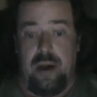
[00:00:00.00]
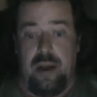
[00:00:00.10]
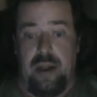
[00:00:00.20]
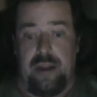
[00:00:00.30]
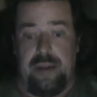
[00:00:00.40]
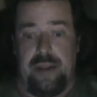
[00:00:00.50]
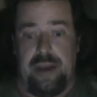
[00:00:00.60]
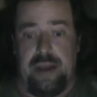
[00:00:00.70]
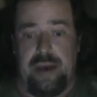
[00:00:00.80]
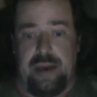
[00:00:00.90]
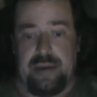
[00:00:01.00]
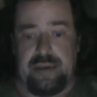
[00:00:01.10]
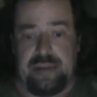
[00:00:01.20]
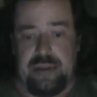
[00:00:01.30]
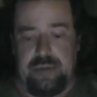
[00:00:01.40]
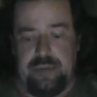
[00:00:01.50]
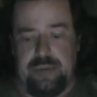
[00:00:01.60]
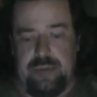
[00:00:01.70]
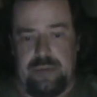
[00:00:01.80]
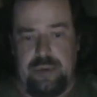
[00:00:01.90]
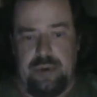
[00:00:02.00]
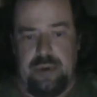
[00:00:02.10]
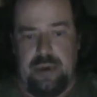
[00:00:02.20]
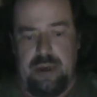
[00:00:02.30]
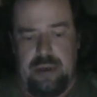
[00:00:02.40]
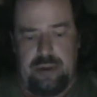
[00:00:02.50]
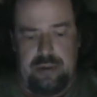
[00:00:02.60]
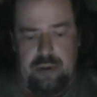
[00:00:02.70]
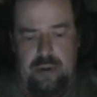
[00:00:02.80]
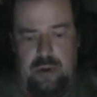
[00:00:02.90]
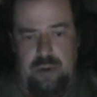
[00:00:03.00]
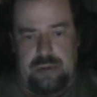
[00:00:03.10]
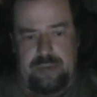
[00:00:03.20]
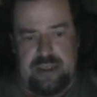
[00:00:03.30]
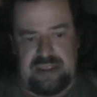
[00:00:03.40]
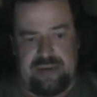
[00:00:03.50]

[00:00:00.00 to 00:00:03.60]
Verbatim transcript: And then I just do all the rest